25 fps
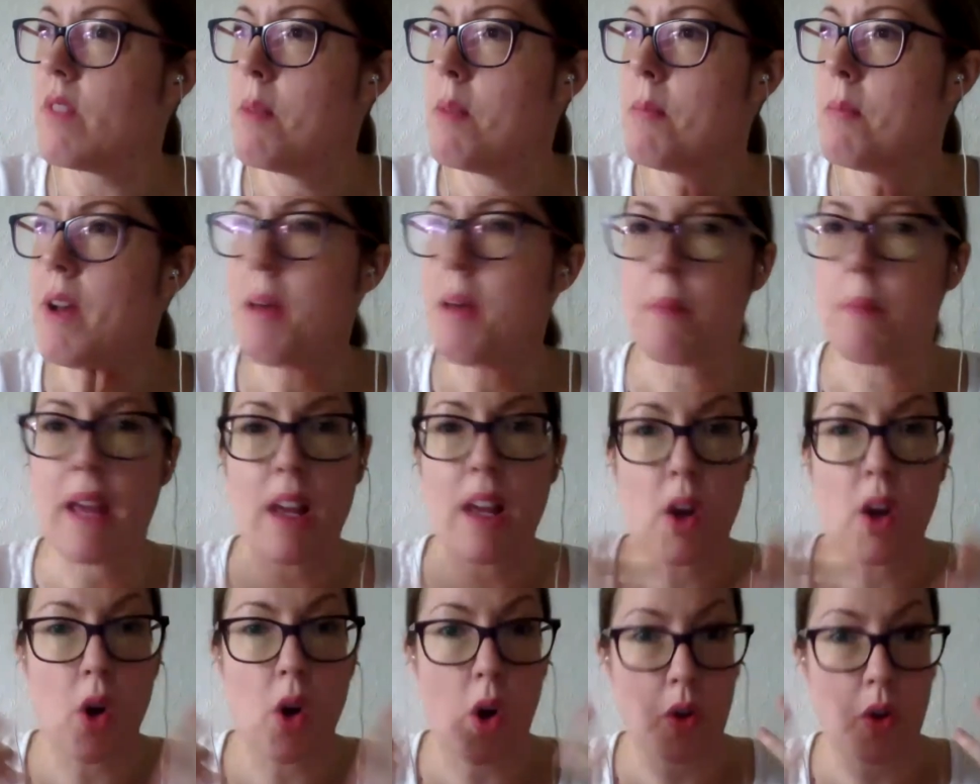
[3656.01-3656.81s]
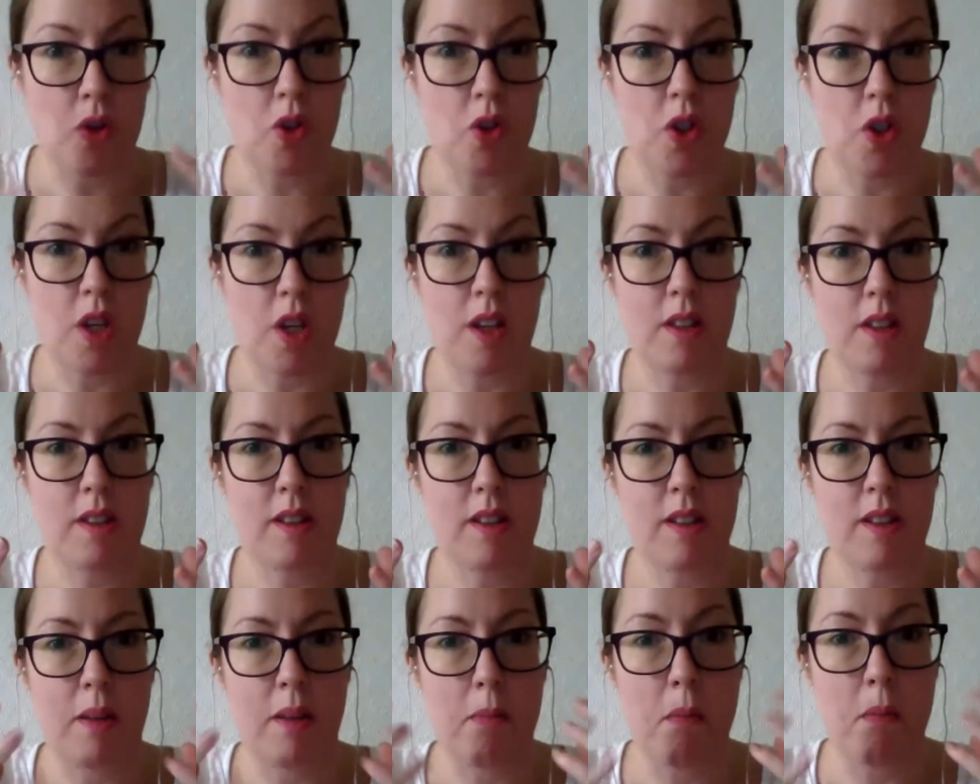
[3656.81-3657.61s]
about being conscious
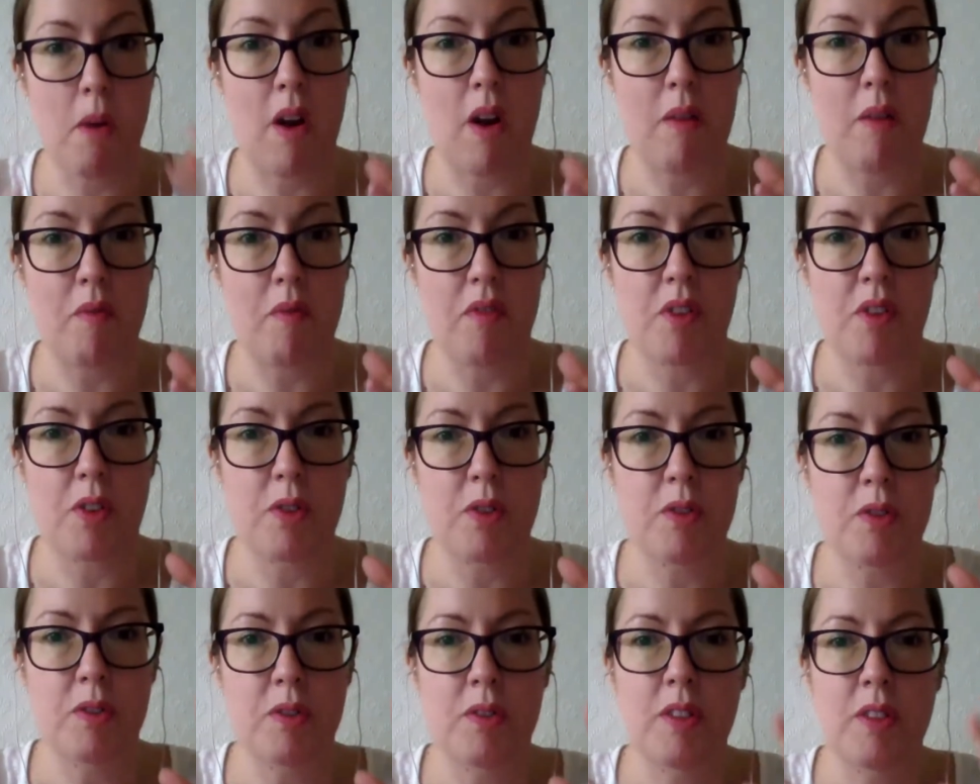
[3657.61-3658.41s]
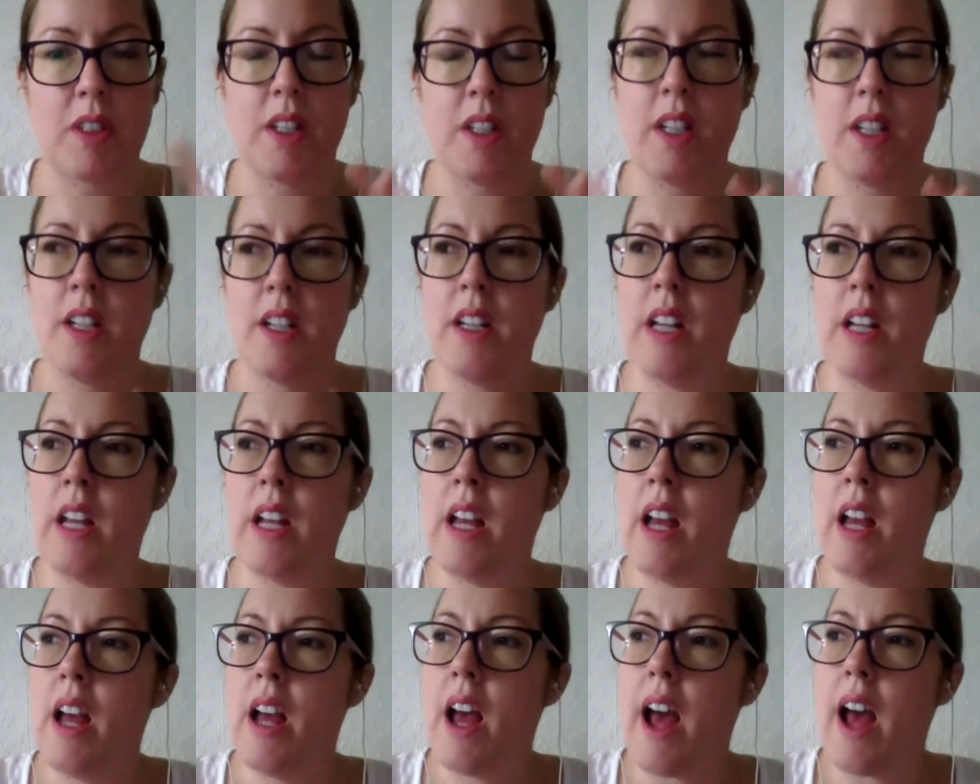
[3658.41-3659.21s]
and mindful.
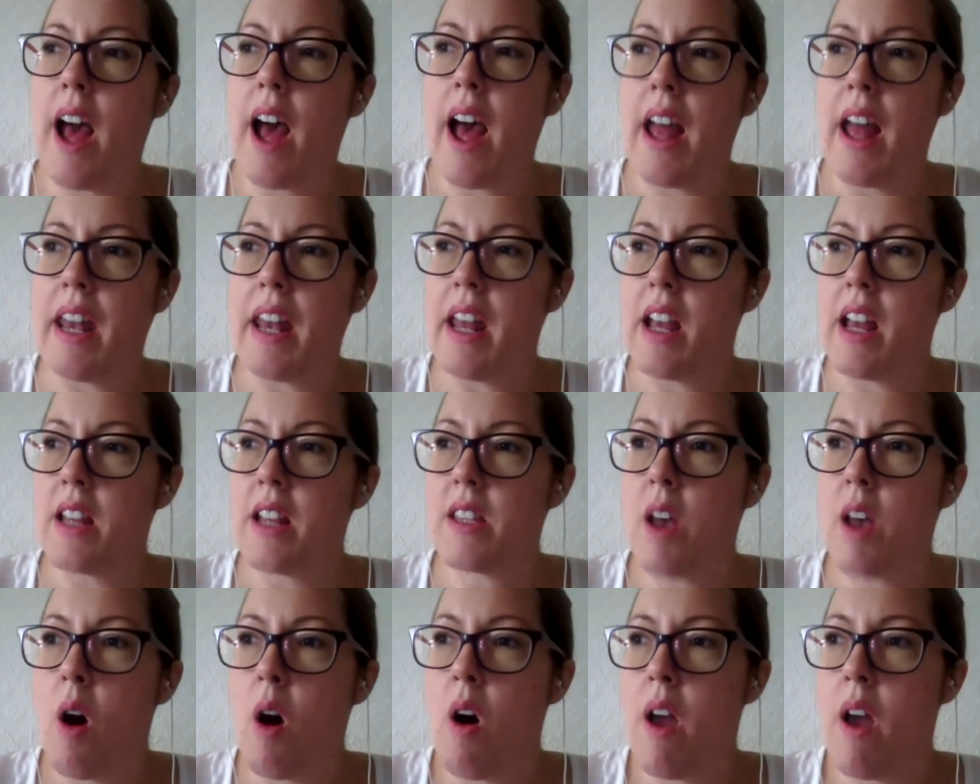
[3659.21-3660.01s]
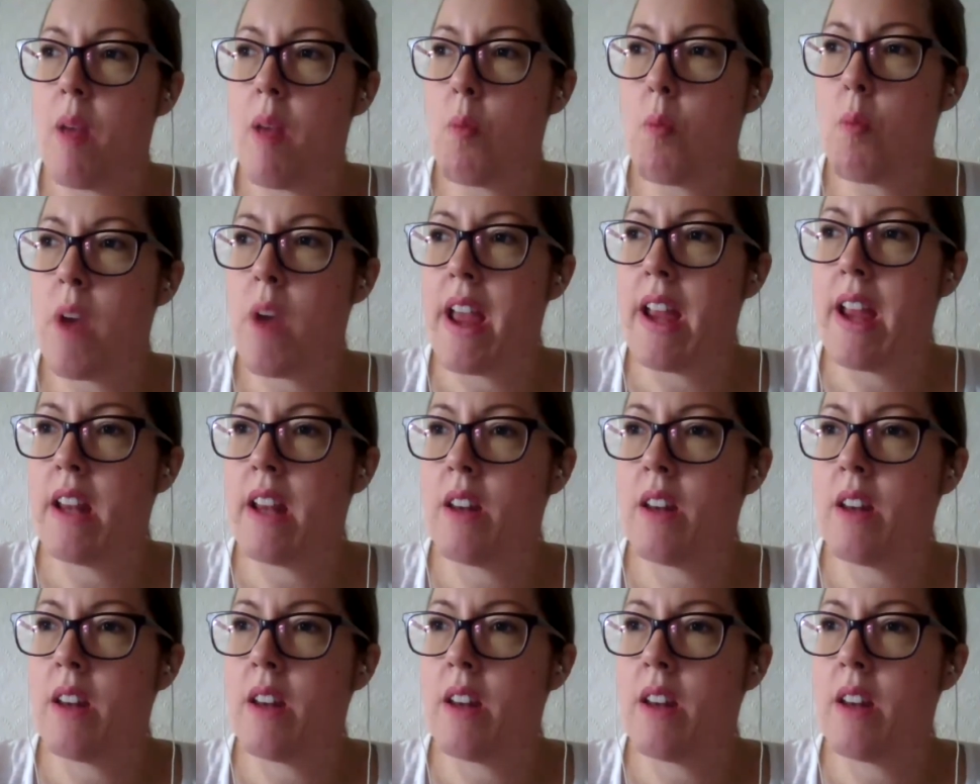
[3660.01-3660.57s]
And at a time when